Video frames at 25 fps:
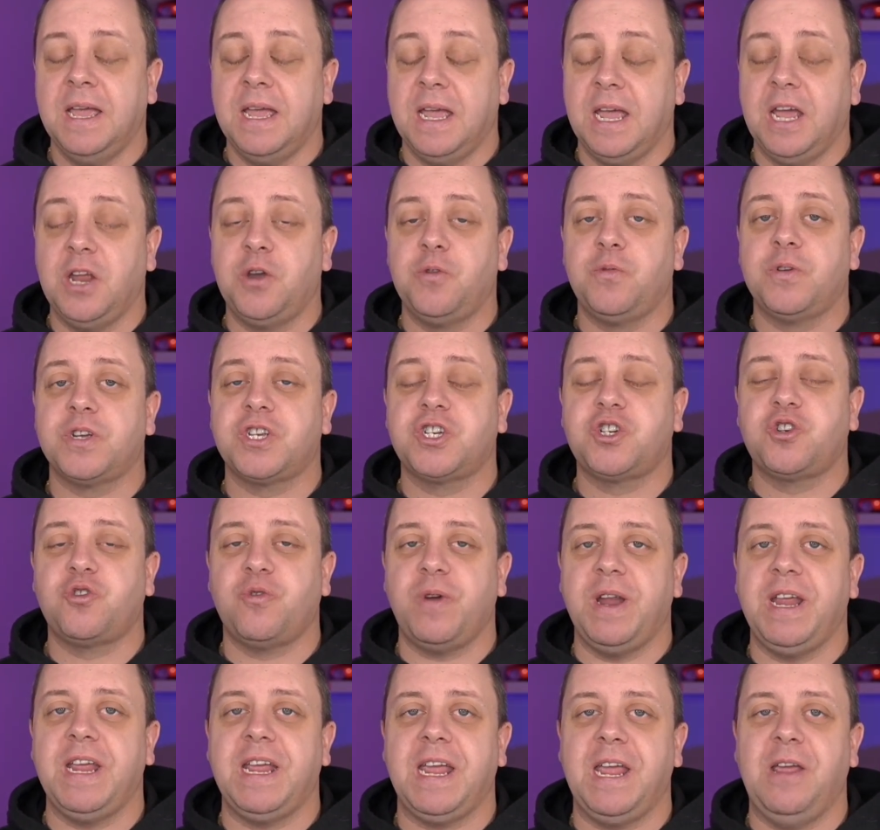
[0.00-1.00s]
it was
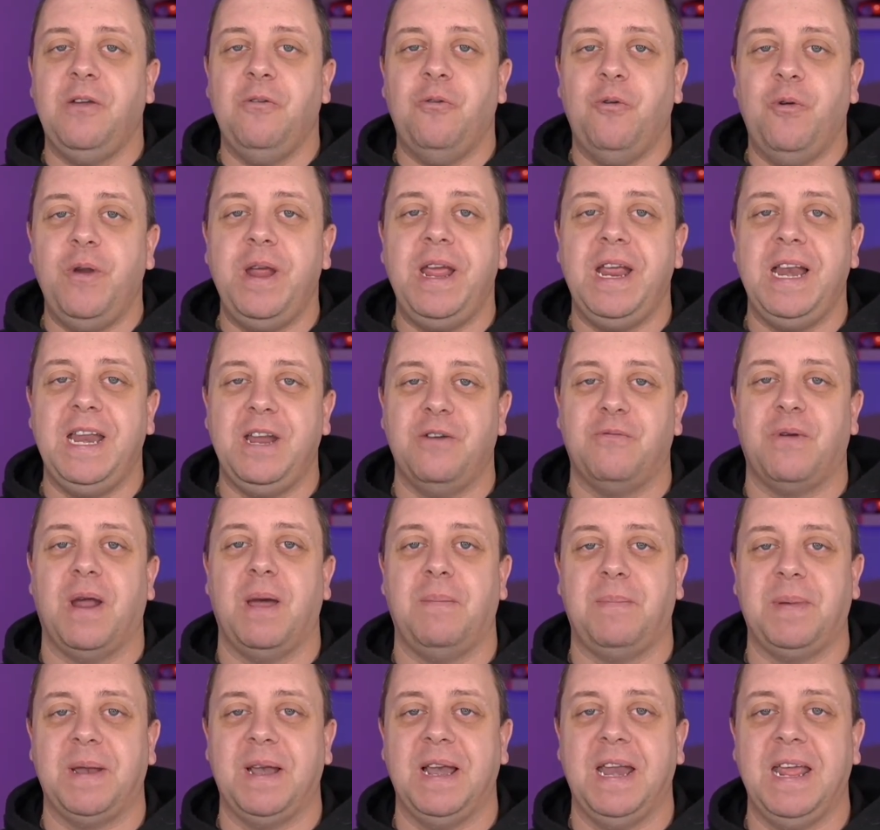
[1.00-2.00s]
shrinking really
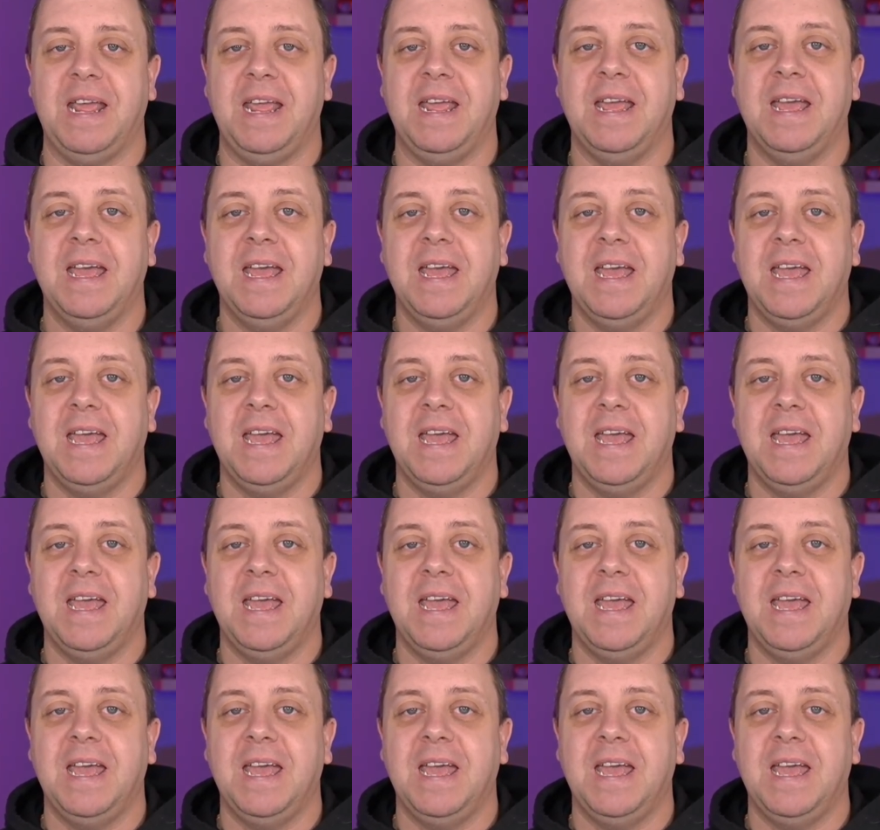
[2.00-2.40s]
rapidly